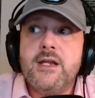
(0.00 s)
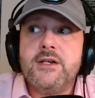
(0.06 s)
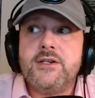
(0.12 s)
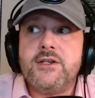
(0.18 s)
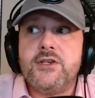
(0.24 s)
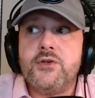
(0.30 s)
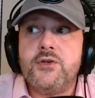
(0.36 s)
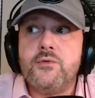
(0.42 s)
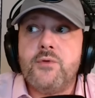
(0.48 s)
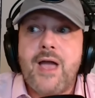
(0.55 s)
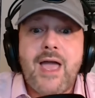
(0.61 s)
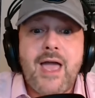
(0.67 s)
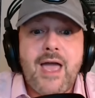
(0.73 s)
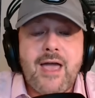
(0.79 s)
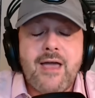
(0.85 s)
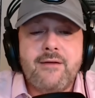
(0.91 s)
Do you
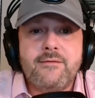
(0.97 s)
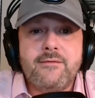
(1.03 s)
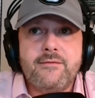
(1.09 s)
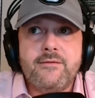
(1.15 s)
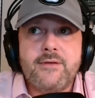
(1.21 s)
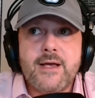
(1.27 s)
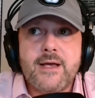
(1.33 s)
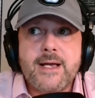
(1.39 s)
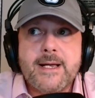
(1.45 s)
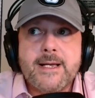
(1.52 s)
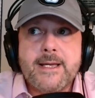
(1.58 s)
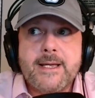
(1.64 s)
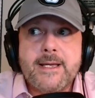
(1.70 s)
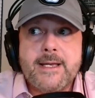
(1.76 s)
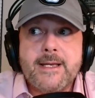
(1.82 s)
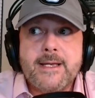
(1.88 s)
have
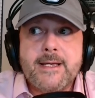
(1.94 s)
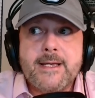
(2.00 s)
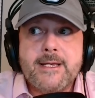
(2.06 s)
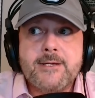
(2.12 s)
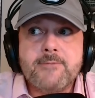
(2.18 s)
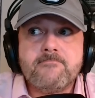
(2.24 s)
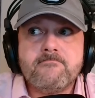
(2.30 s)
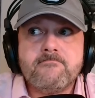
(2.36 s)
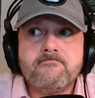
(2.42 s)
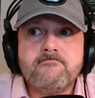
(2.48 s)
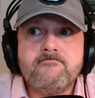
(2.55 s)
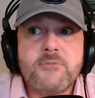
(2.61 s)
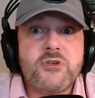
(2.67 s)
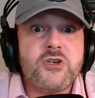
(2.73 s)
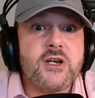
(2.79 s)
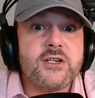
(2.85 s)
a
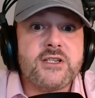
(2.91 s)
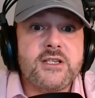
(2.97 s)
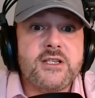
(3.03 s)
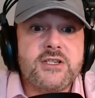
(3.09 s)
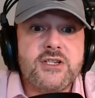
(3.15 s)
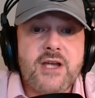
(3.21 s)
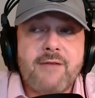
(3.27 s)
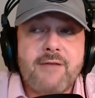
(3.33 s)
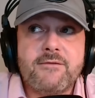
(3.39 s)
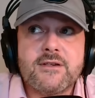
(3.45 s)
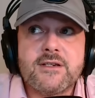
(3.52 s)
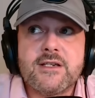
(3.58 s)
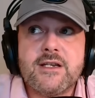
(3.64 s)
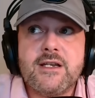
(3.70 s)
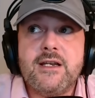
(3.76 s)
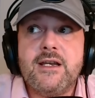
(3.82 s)
Justin
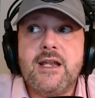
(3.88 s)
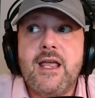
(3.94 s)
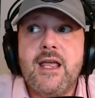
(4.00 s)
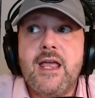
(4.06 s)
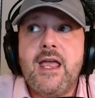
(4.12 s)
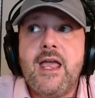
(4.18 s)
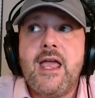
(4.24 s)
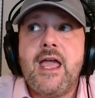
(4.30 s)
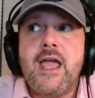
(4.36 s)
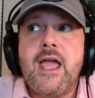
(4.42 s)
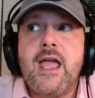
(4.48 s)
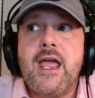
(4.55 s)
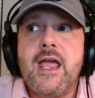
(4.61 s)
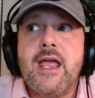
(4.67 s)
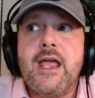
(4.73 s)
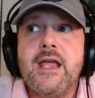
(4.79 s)
Jefferson
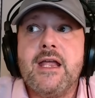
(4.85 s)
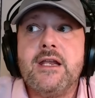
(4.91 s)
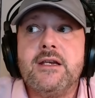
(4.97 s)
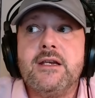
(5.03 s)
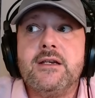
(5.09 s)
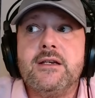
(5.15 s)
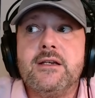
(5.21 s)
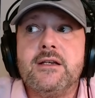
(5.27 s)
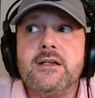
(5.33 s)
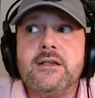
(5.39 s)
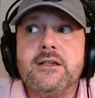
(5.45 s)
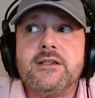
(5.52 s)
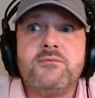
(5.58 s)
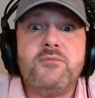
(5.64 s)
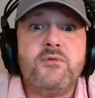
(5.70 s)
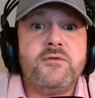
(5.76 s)
and
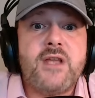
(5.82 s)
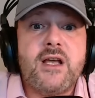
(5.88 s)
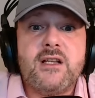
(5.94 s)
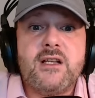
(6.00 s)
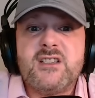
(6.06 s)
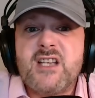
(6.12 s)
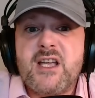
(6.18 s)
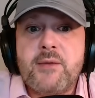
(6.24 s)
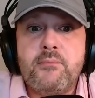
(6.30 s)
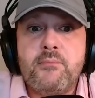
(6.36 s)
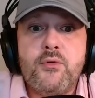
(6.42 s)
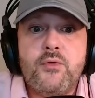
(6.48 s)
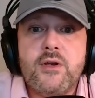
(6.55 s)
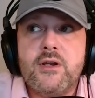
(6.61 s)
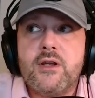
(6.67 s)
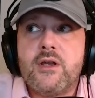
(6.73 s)
let's move down, say
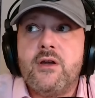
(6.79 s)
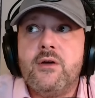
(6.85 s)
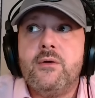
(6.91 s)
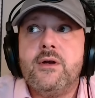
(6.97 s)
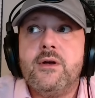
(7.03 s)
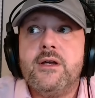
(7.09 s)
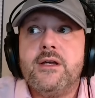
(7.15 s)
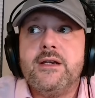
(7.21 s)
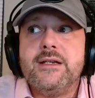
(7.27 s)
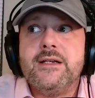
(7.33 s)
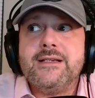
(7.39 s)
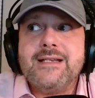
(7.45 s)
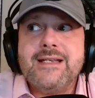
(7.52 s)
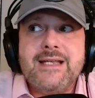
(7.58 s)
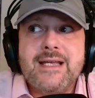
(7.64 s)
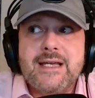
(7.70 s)
Puka Nacua and a
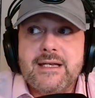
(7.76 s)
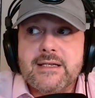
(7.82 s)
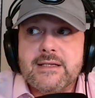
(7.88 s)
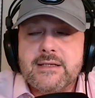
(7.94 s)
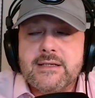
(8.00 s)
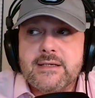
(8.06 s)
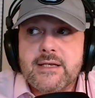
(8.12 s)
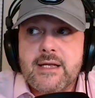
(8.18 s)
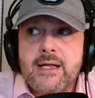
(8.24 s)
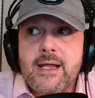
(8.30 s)
T. Higgins?